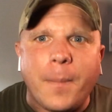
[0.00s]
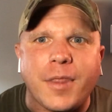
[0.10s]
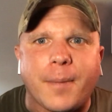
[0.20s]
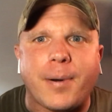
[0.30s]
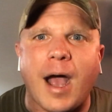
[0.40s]

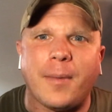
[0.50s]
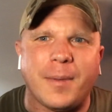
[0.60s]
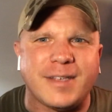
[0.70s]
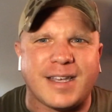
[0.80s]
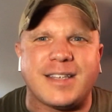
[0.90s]
But the
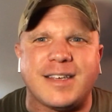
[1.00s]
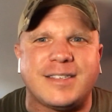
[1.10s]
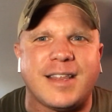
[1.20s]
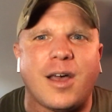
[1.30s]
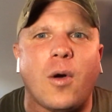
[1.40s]
problem is, like they
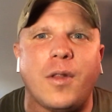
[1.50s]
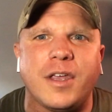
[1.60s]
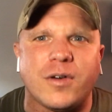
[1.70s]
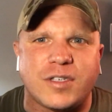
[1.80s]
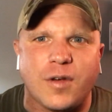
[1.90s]
said, that
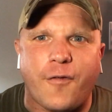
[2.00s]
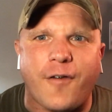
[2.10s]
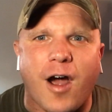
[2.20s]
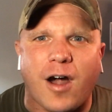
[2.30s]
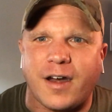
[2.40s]
only goes so
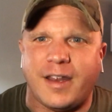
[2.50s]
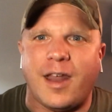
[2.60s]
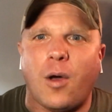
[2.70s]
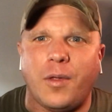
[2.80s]
far and it